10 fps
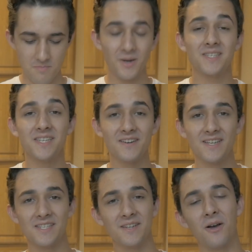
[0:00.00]
But
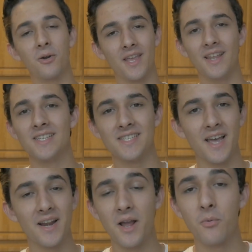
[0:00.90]
seriously, all kidding
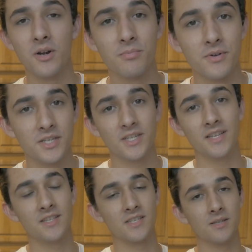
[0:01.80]
aside, I would
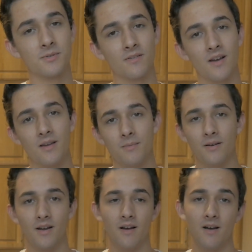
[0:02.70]
appreciate the subscribe.
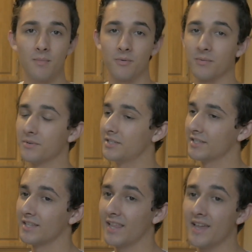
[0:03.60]
I would appreciate
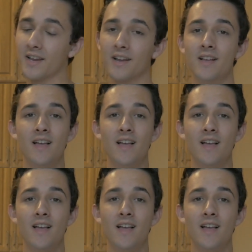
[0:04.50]
the like.